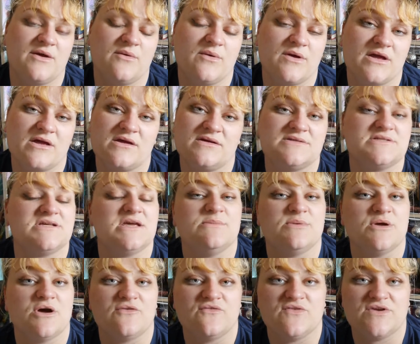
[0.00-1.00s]
a quick
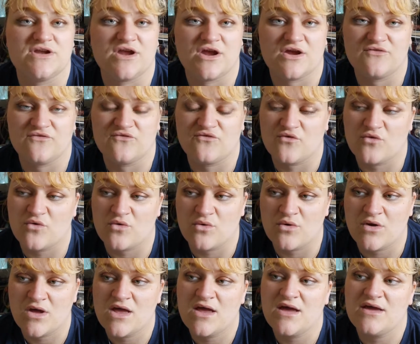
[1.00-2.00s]
TBR video
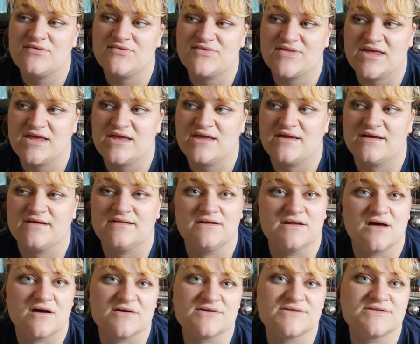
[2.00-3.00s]
for the
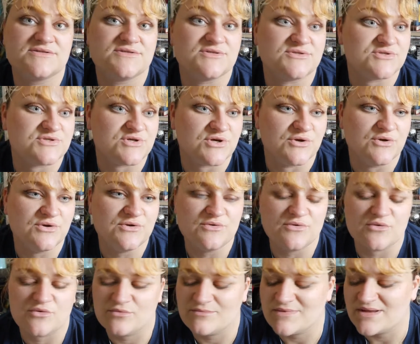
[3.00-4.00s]
last
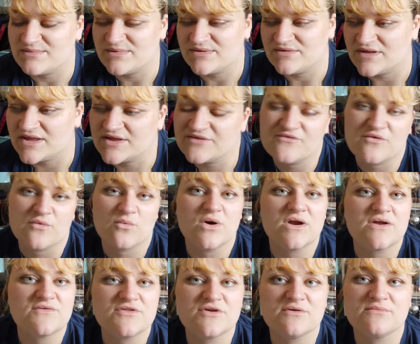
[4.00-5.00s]
two or maybe like for
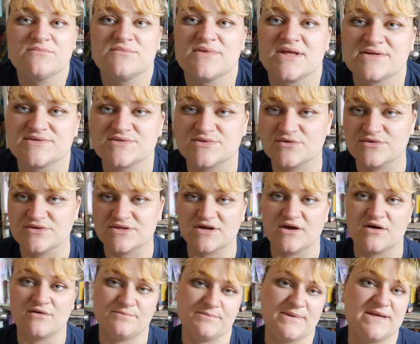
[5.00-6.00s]
one of them that sort of
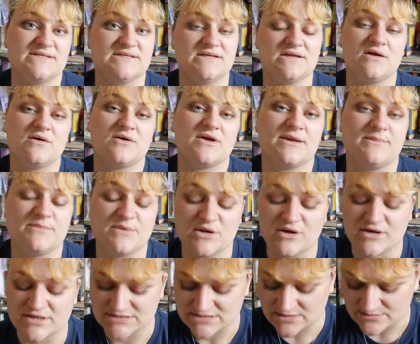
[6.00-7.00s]
thing I'll basically I'll keep you
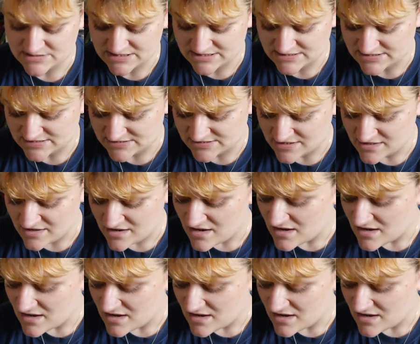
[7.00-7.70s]
guys updated